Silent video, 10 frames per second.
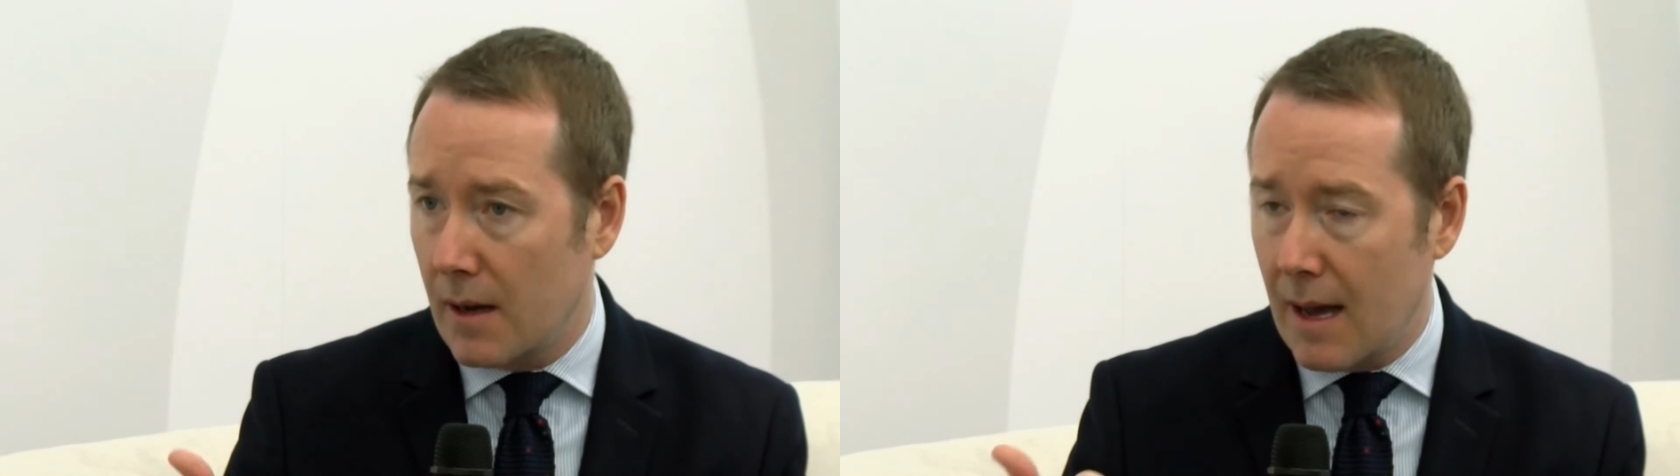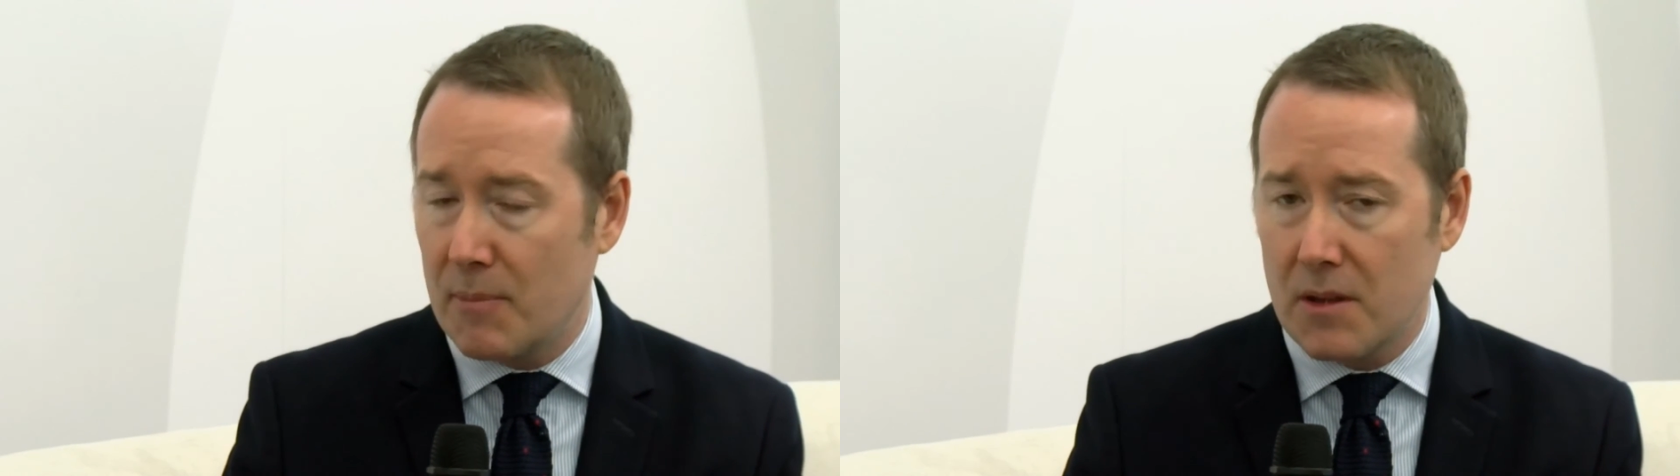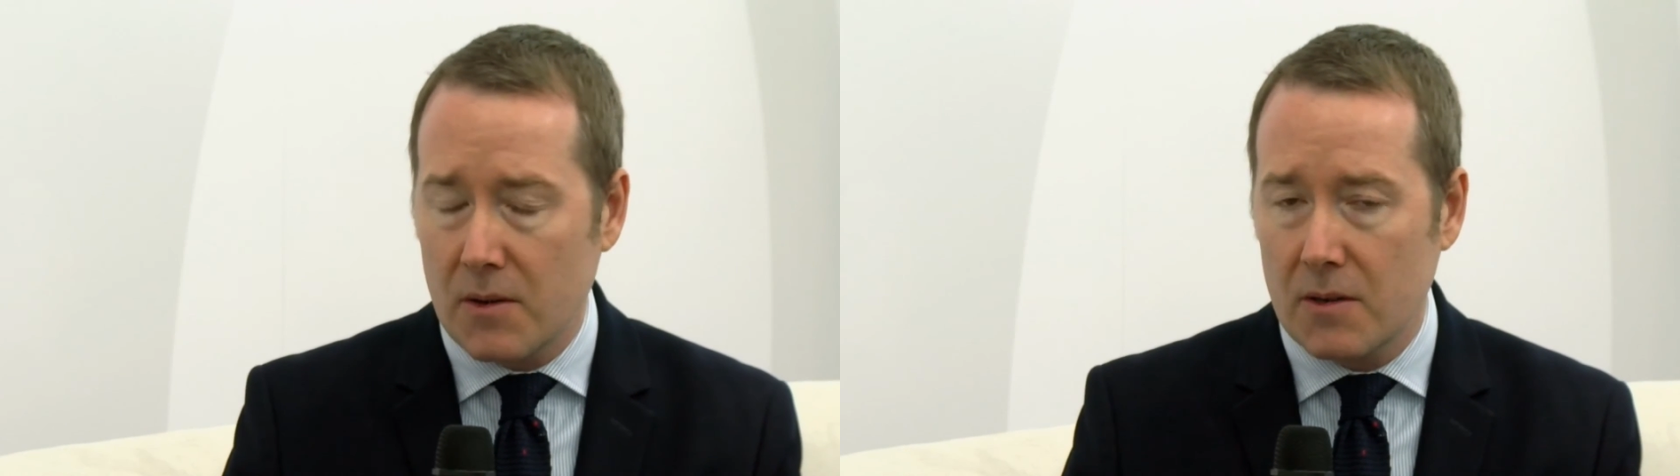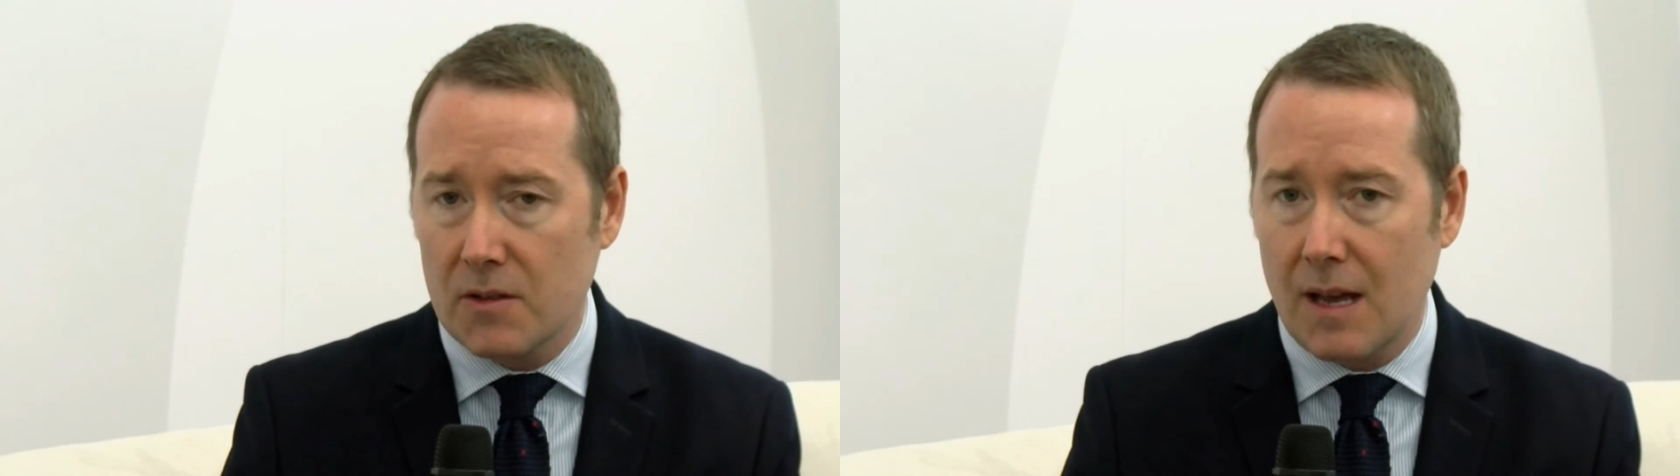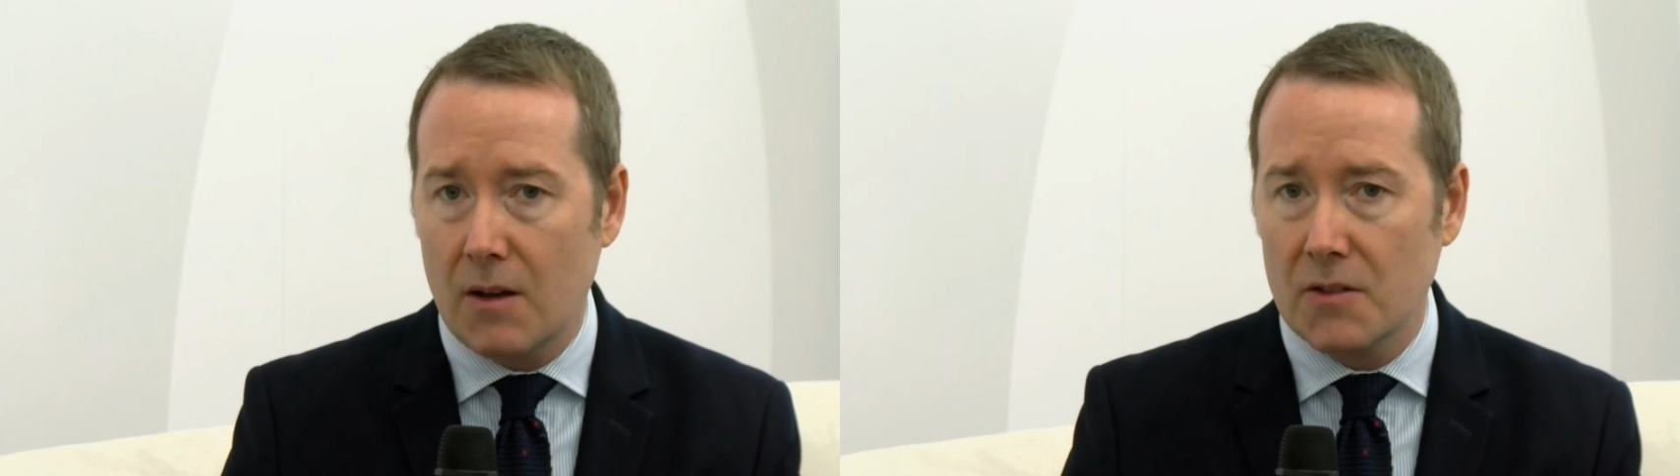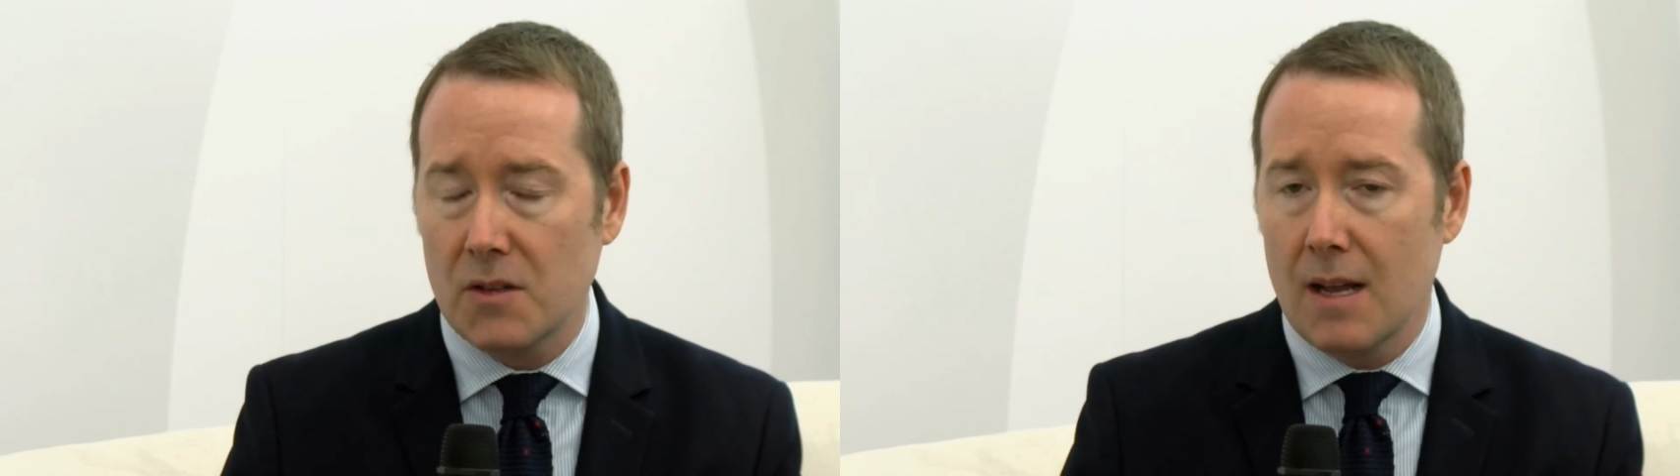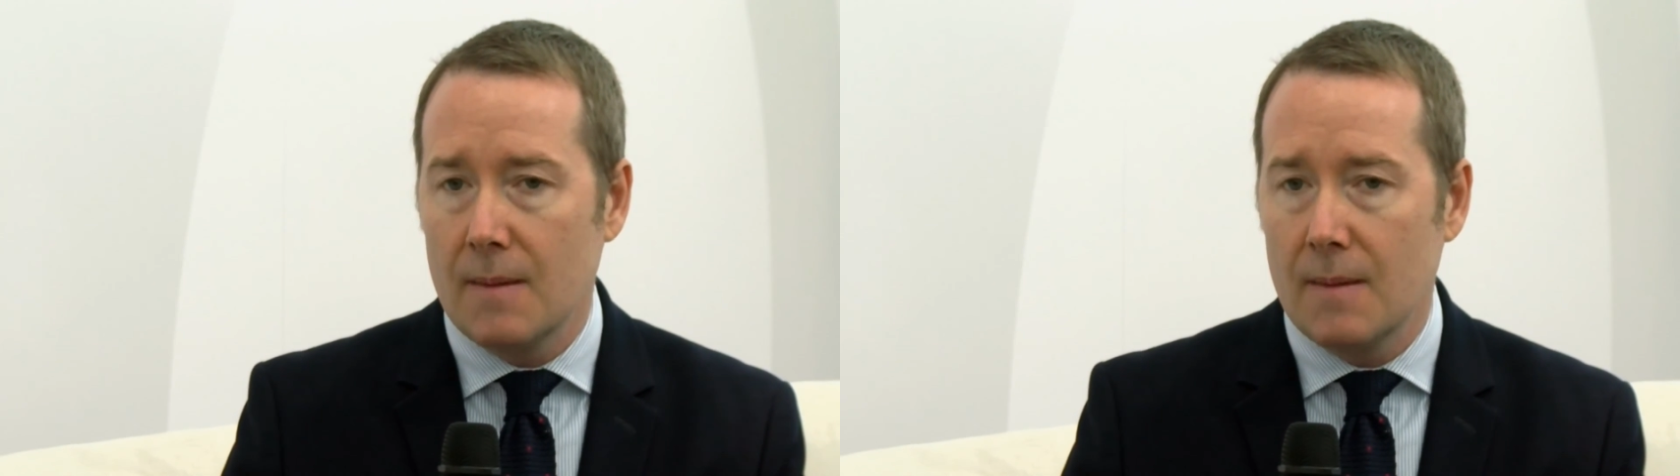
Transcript: epithelial cells,